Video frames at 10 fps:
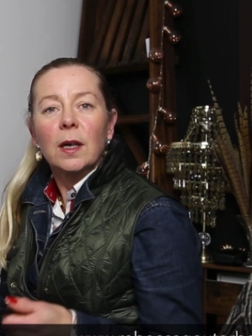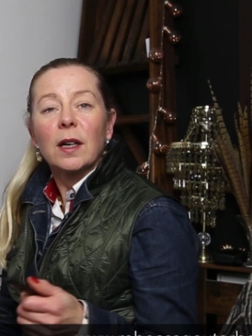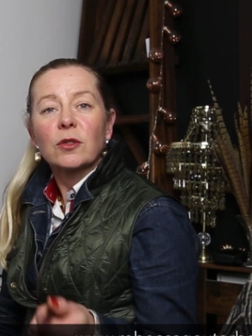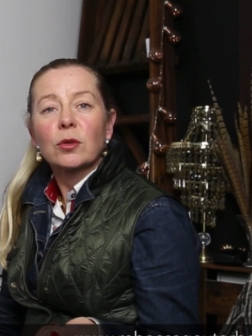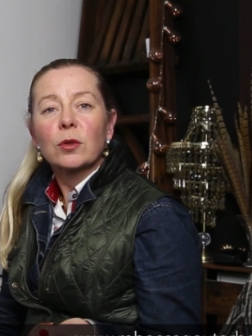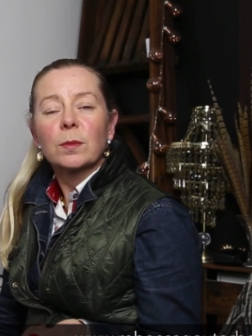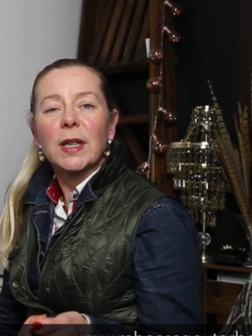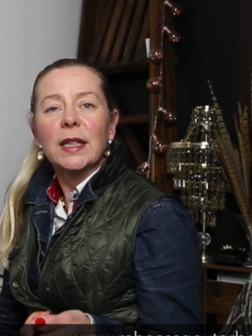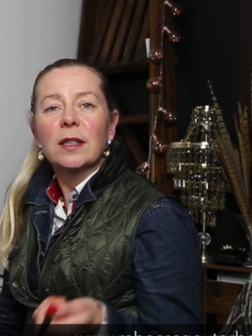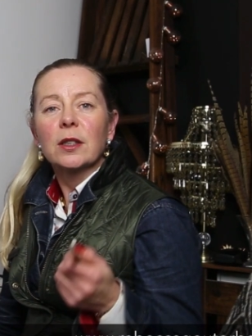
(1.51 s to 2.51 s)
I've just
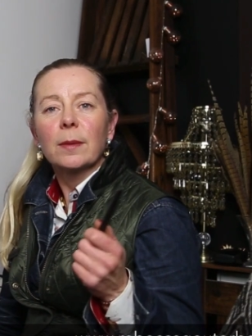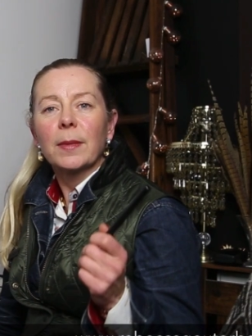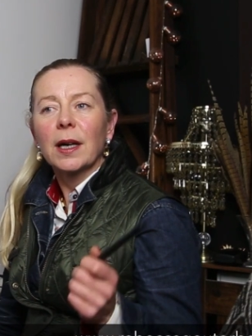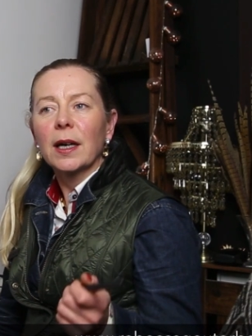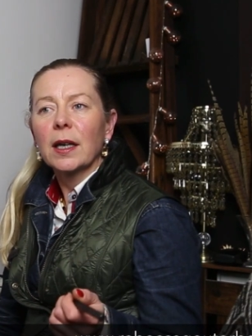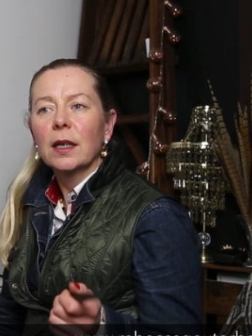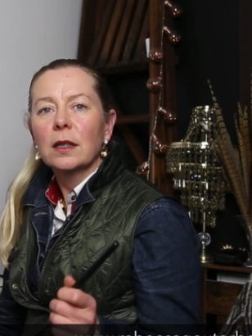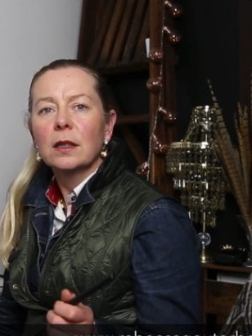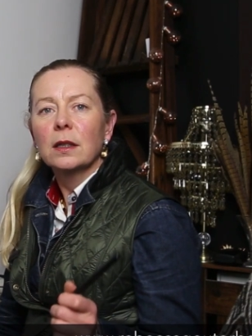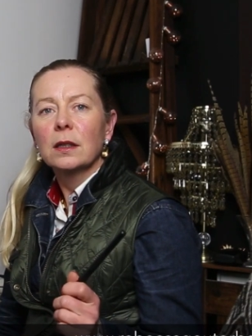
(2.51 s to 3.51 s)
updated my
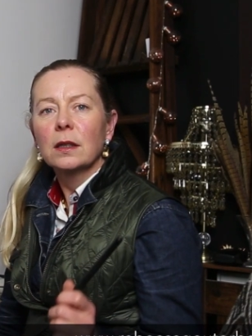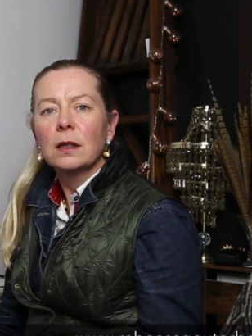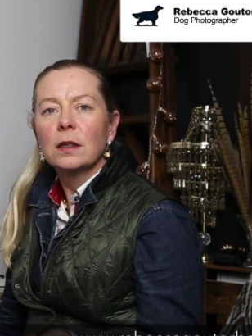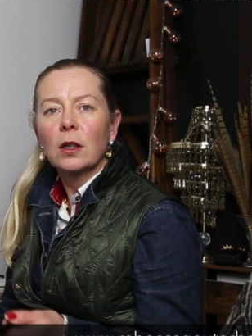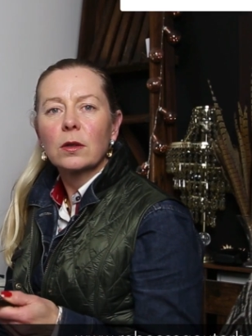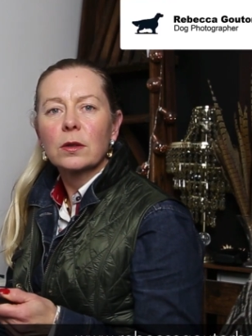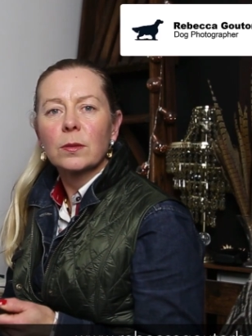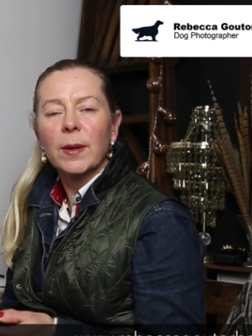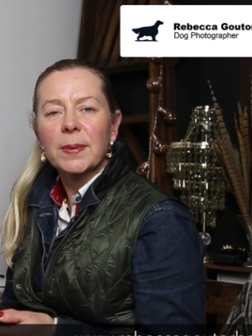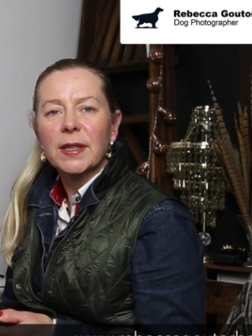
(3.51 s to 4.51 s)
dog's
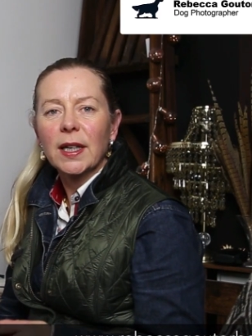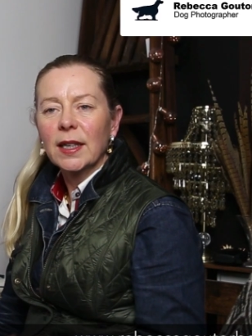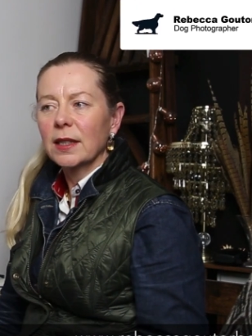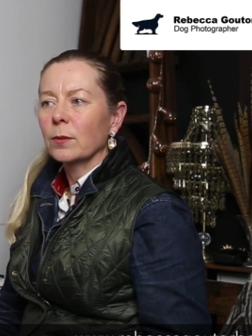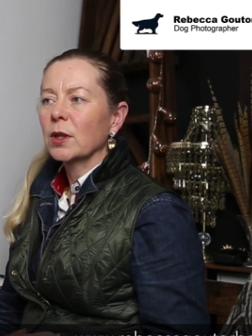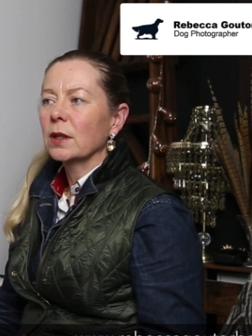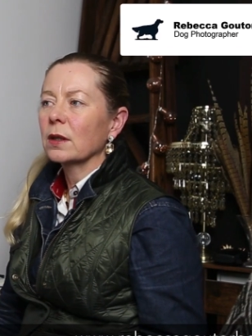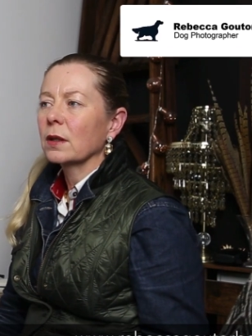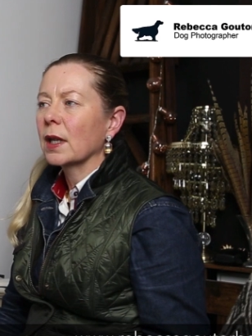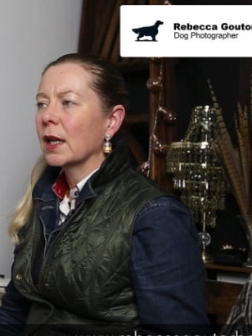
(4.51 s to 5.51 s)
website, which is
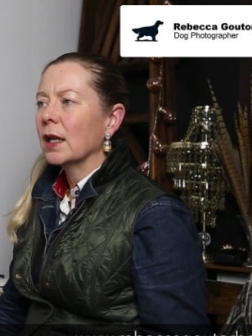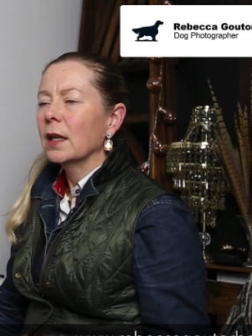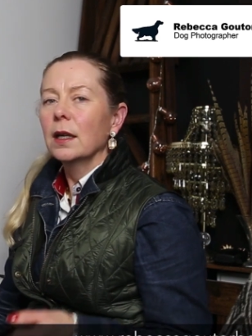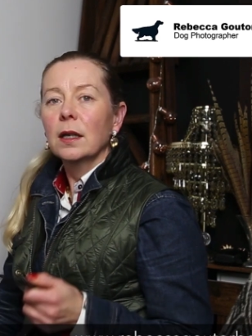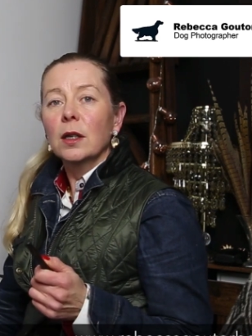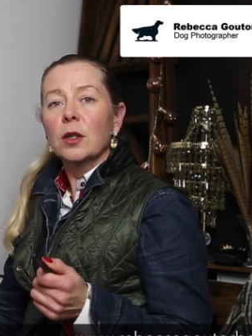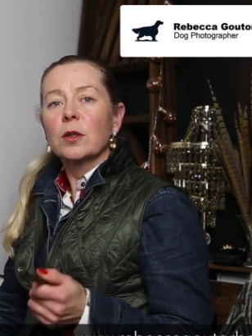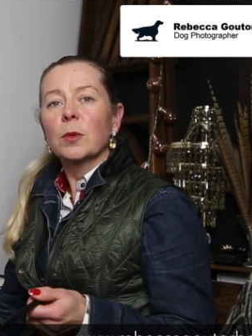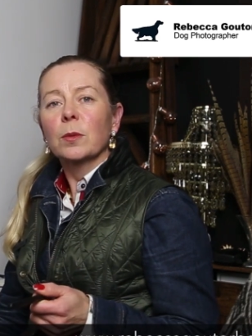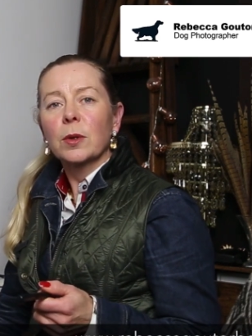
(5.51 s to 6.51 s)
on a
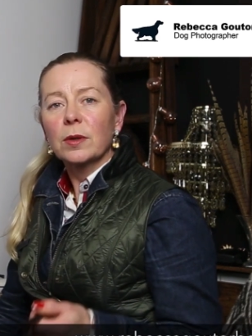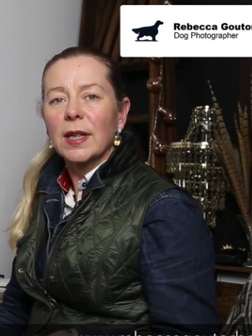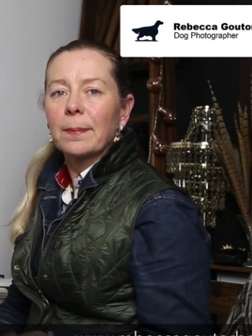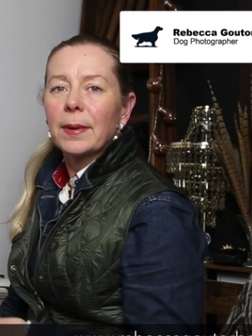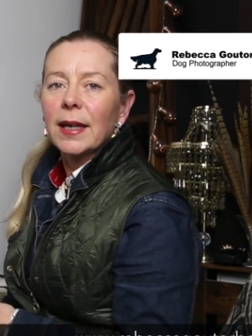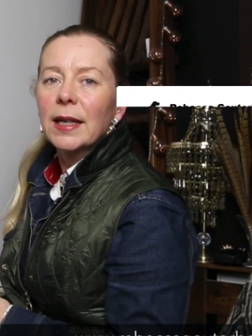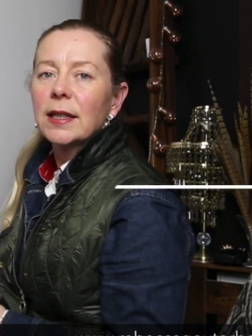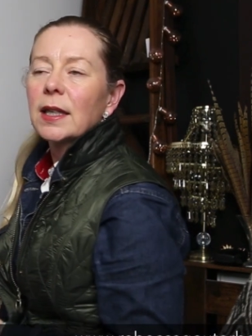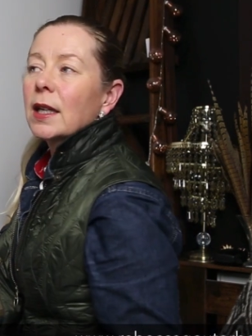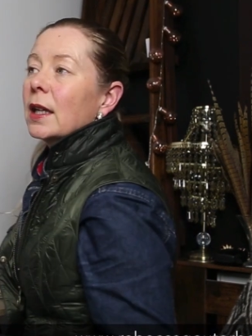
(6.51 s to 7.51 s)
SmugMug
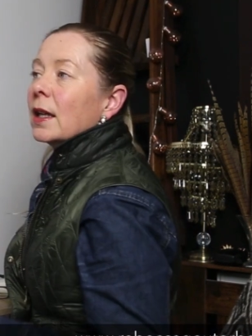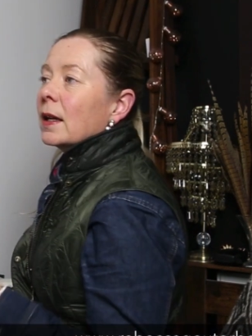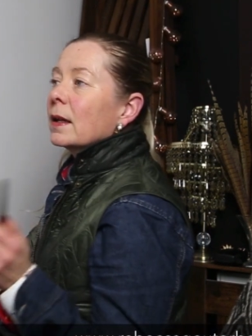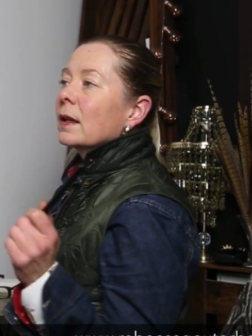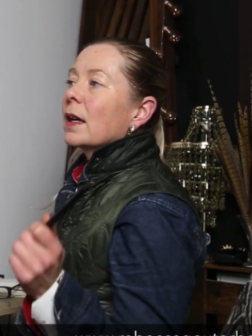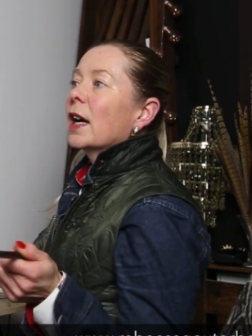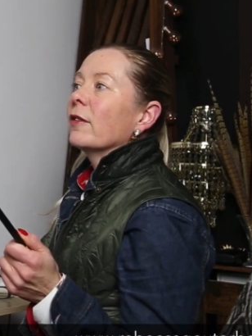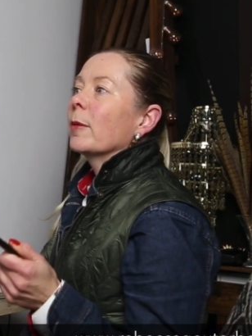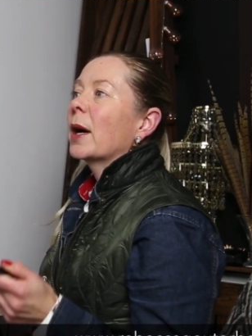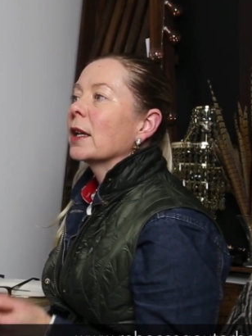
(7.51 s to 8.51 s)
template, and
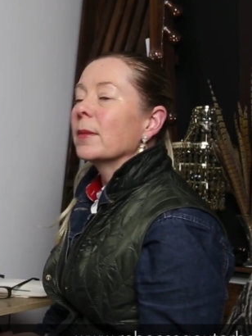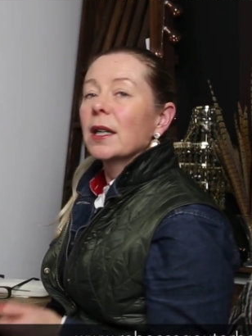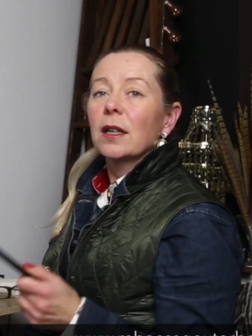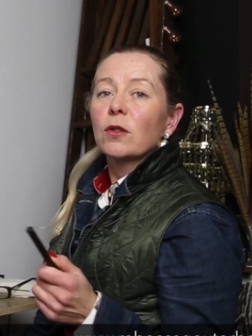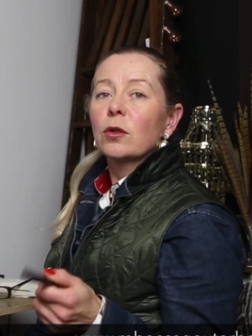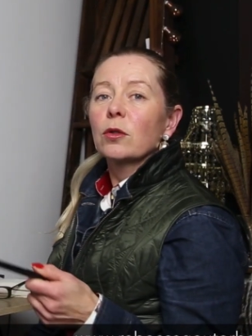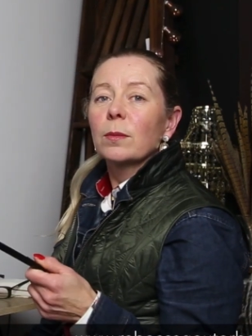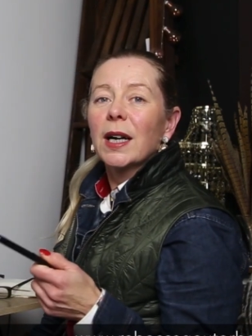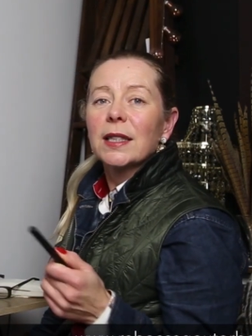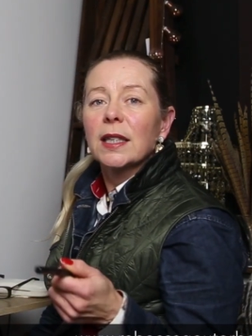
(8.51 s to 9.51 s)
it reminded me I've not done
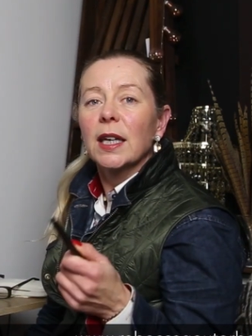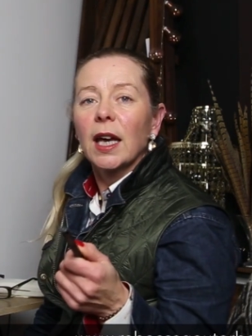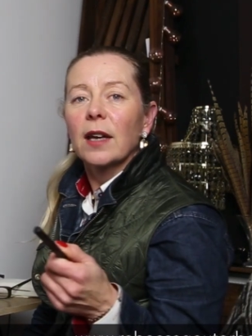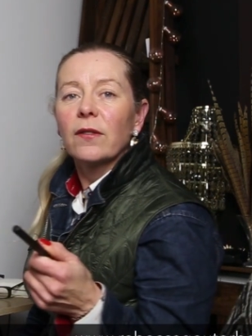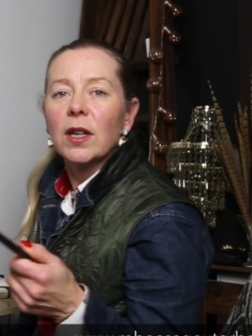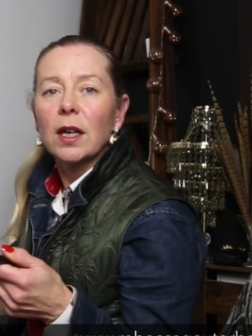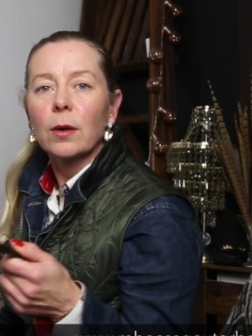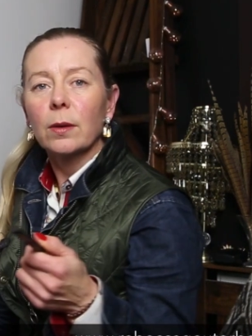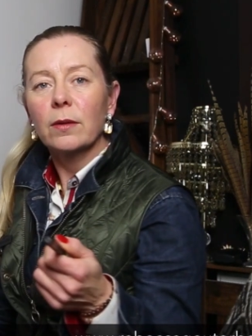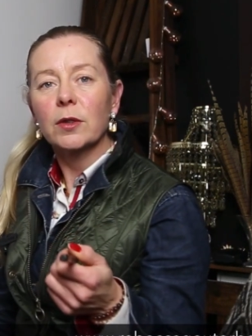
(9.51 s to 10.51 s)
my sticky header video
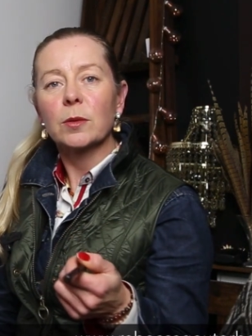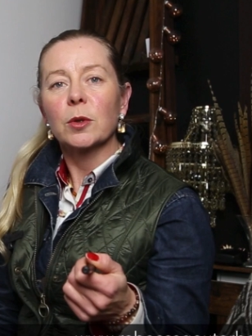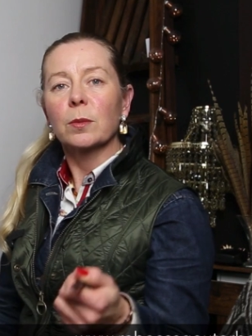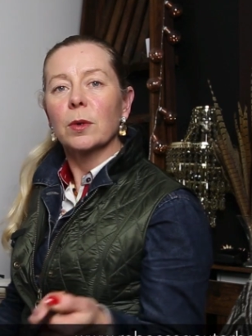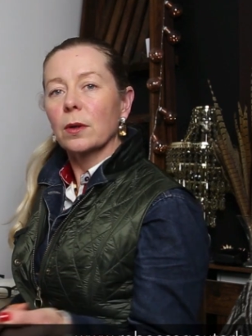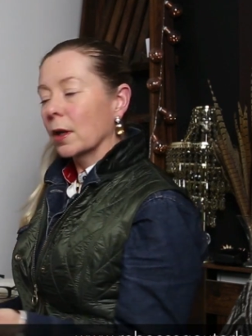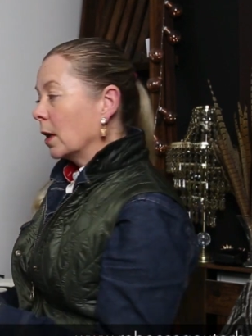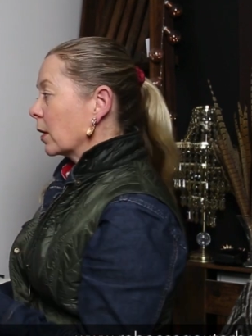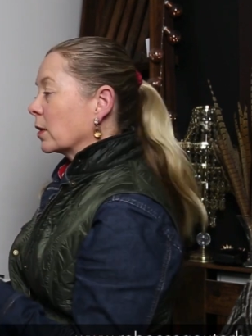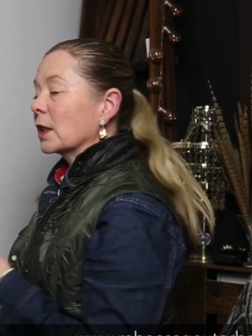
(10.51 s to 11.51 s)
for
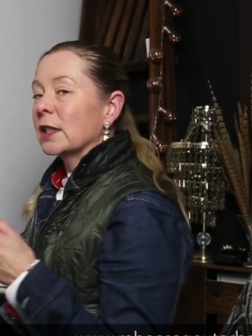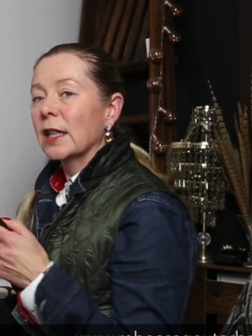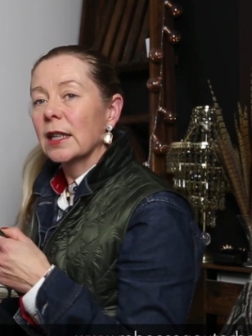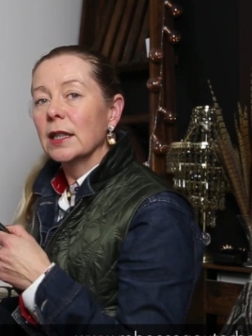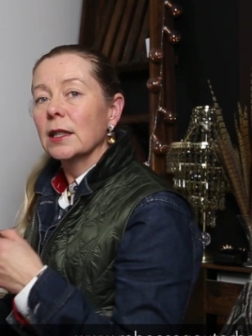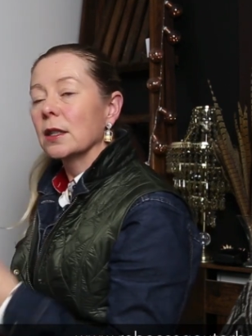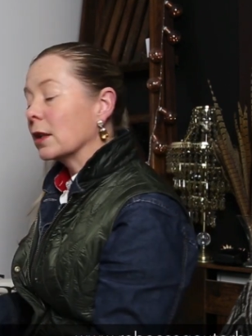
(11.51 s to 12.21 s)
SmugMug, because it's dead easy to